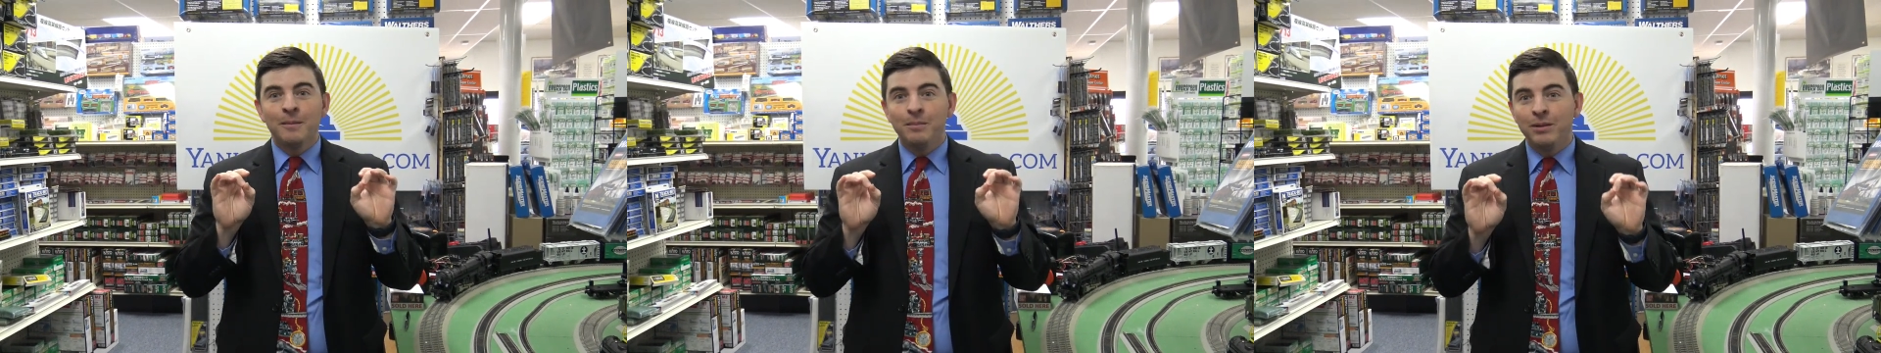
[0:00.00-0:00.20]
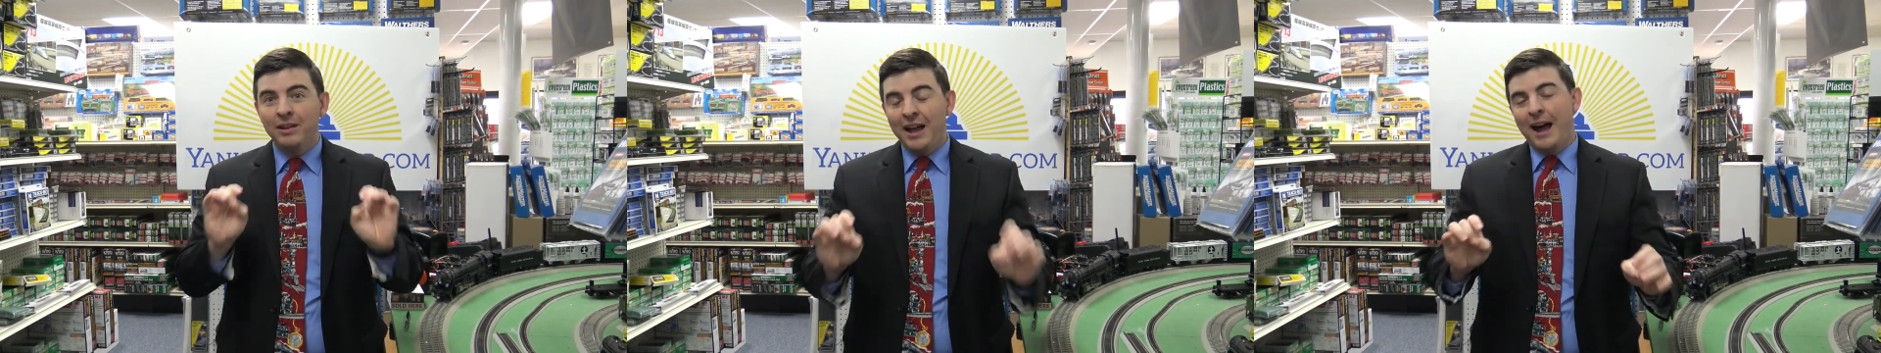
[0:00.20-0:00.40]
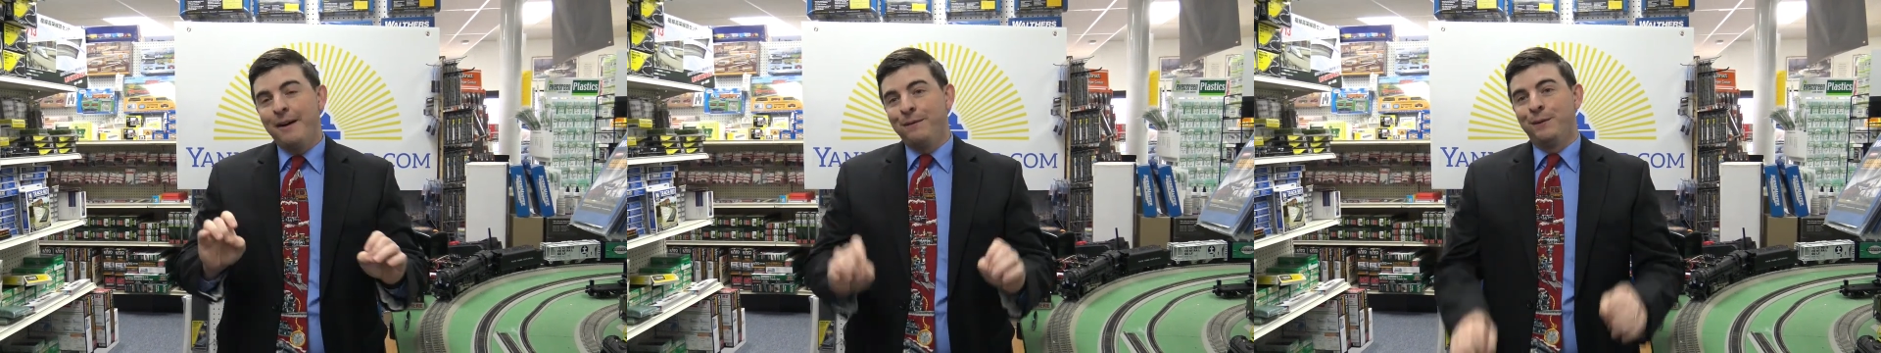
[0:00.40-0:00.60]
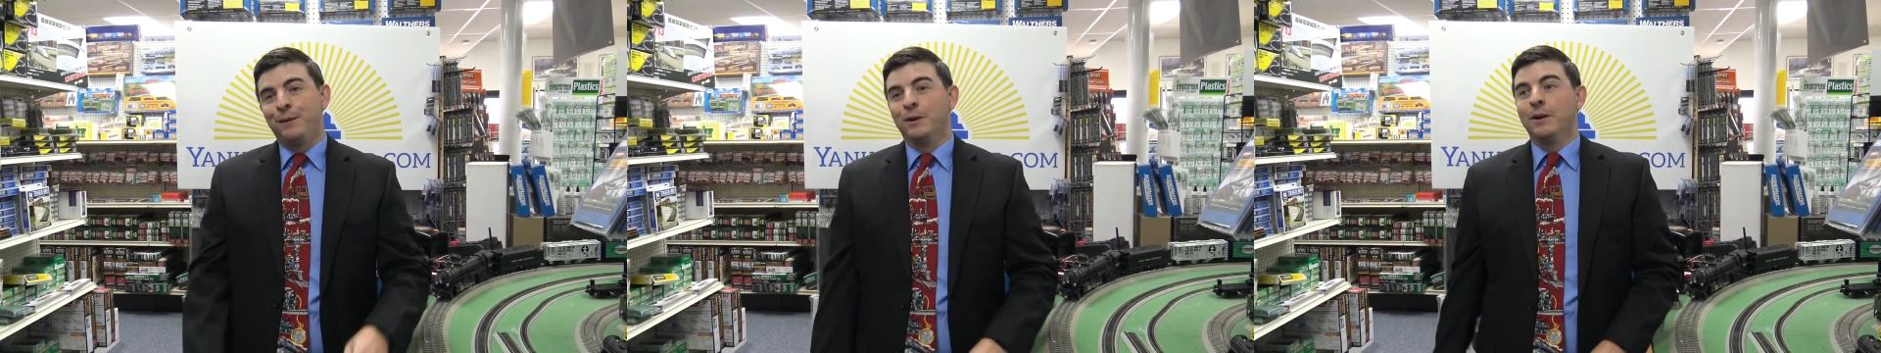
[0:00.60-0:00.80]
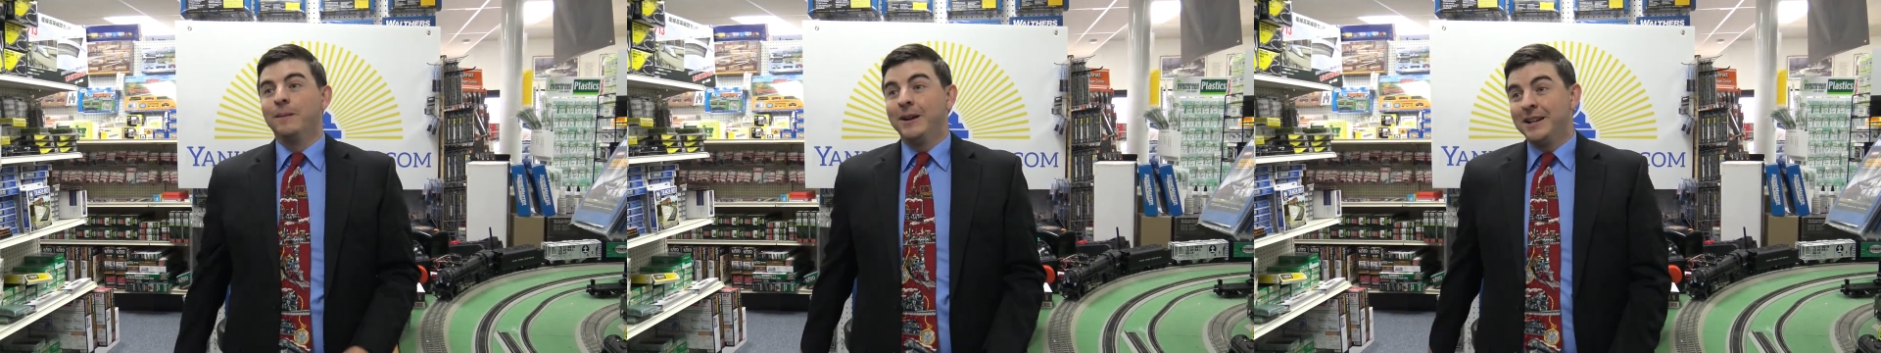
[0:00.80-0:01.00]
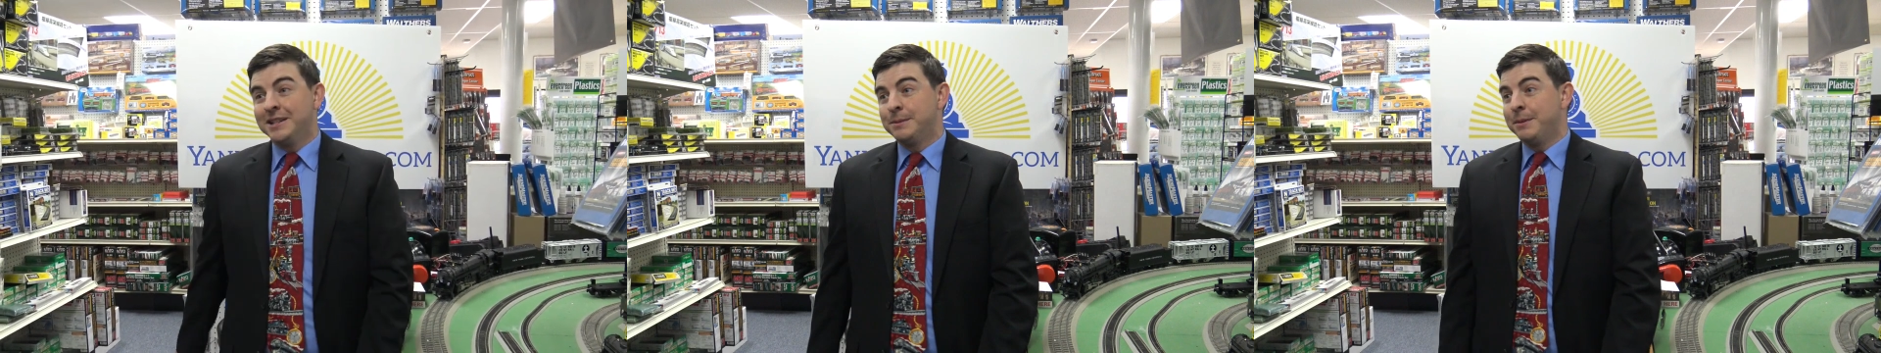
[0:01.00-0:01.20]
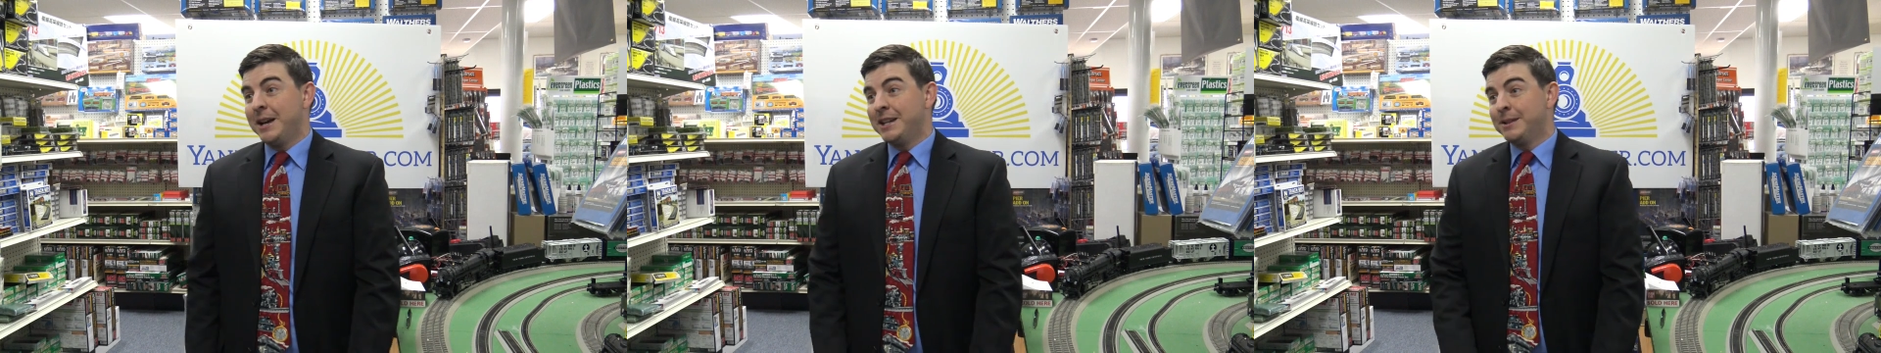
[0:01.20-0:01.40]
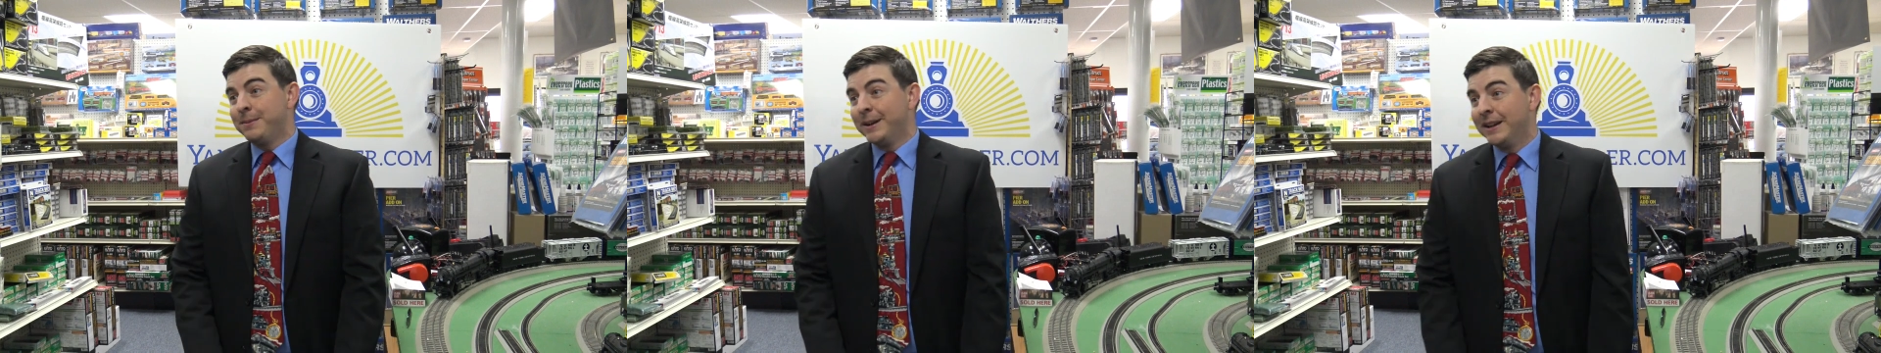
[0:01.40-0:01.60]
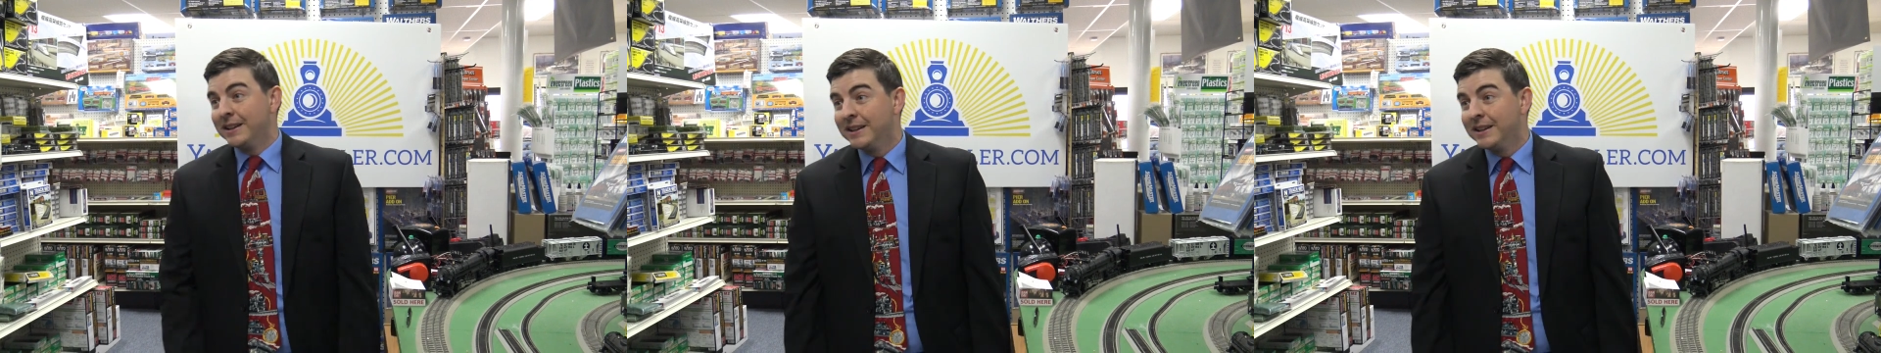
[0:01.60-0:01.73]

platform in his basement.